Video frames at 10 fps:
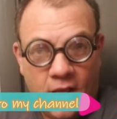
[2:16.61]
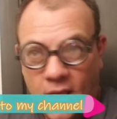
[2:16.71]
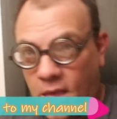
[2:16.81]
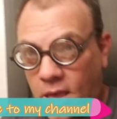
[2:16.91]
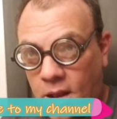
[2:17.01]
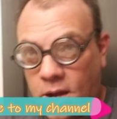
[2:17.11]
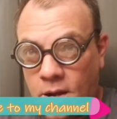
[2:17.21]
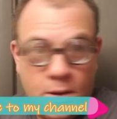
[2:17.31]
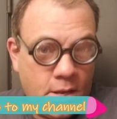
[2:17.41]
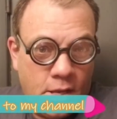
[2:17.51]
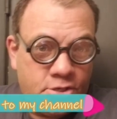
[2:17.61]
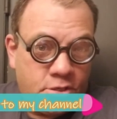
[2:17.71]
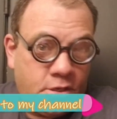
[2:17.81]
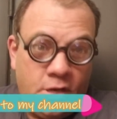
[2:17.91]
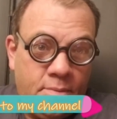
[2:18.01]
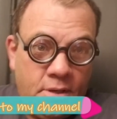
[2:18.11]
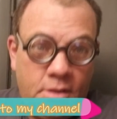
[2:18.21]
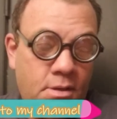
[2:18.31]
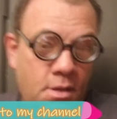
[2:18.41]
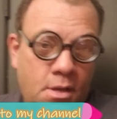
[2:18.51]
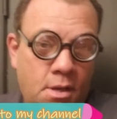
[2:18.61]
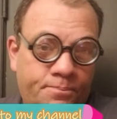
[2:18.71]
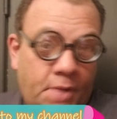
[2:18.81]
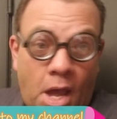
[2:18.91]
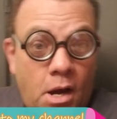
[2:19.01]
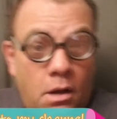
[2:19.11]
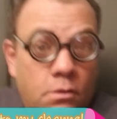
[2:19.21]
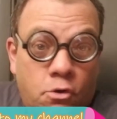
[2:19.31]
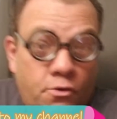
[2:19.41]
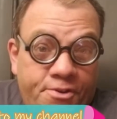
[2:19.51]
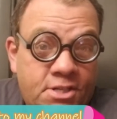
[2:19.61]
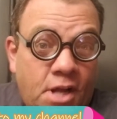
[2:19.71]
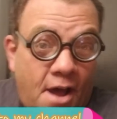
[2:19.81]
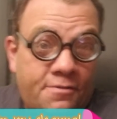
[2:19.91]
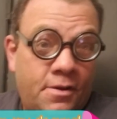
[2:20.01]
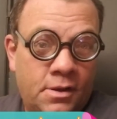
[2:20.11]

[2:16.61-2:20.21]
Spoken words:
And it's just going to be, I don't know, goofy stuff.